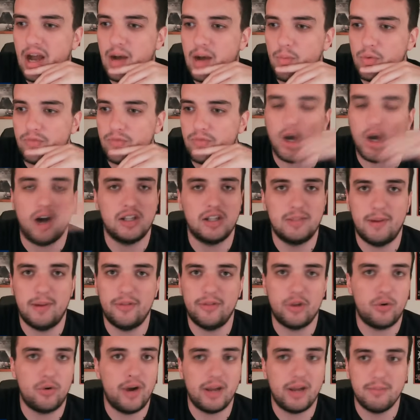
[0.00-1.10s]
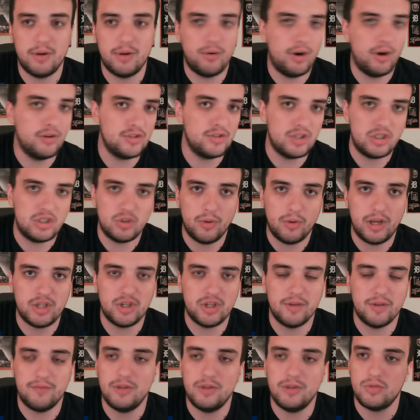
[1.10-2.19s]
We've talked about the Craig Monroe situation
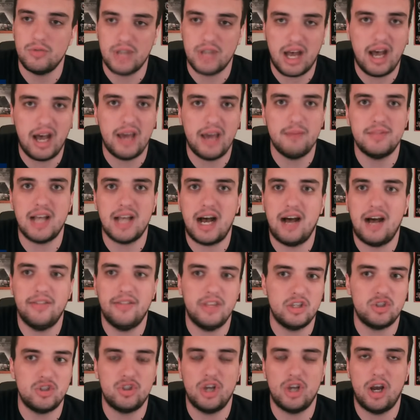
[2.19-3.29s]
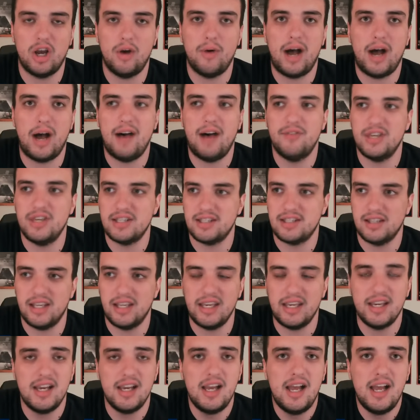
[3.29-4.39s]
a few times on this show,
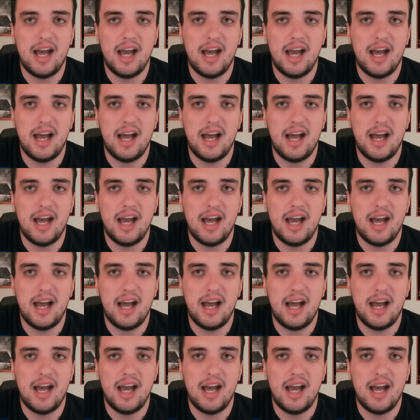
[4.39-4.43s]
obviously.